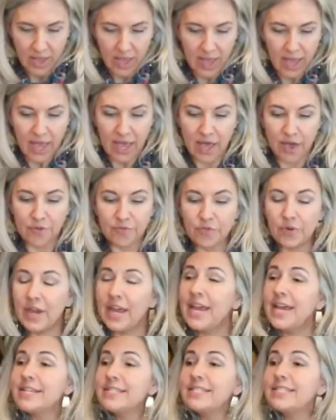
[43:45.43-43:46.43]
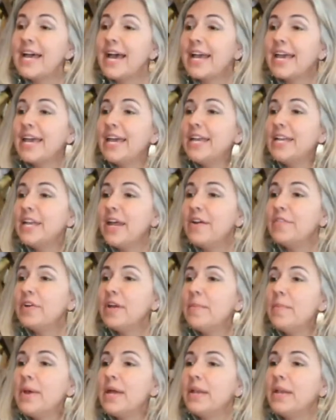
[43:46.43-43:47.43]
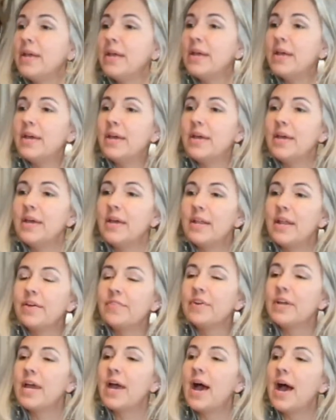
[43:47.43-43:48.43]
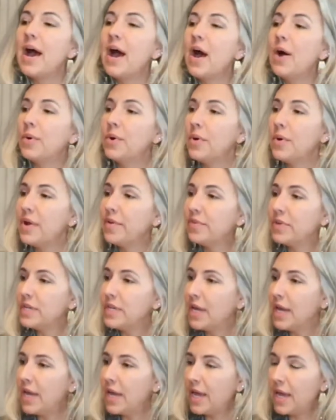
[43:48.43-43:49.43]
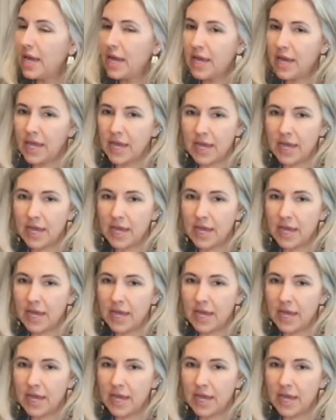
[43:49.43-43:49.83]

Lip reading: Every second, every minute, every hour, every day,